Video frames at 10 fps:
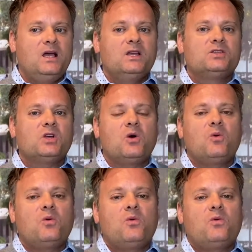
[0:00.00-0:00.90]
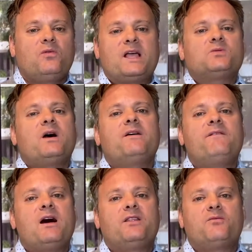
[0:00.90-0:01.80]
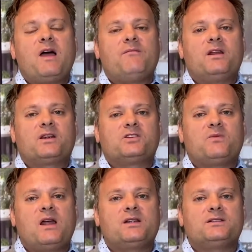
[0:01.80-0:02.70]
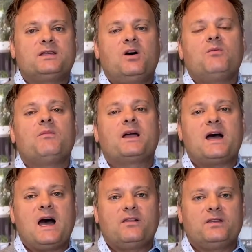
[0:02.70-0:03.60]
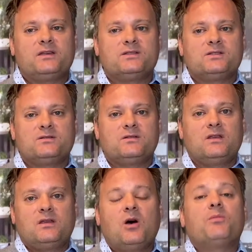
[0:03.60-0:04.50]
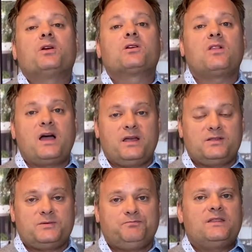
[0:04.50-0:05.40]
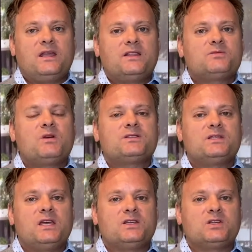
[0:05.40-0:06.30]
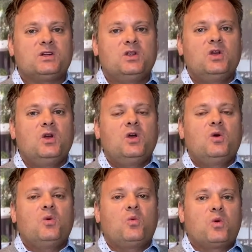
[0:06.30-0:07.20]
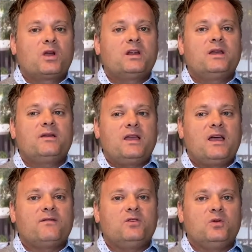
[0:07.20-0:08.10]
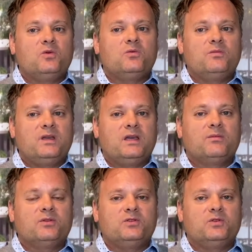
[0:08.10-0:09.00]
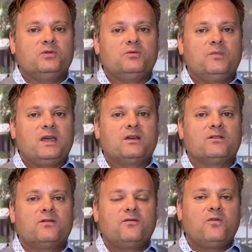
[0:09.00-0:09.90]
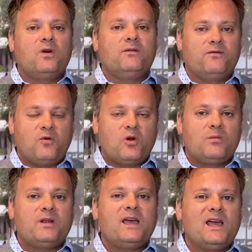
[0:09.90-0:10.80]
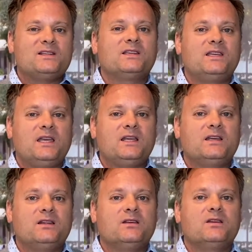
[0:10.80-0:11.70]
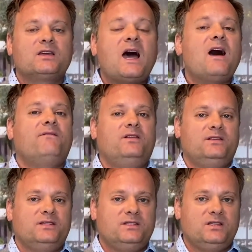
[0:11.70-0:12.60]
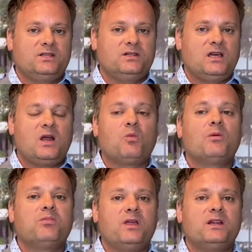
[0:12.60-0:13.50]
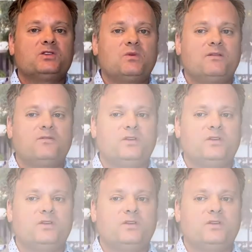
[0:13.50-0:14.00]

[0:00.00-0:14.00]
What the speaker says: So that's why I founded Thrive Medicare Strategies, to help my colleagues help their clients. At the end of this presentation, we're going to have you be able to make an informed, educated, confident decision on what plan is right for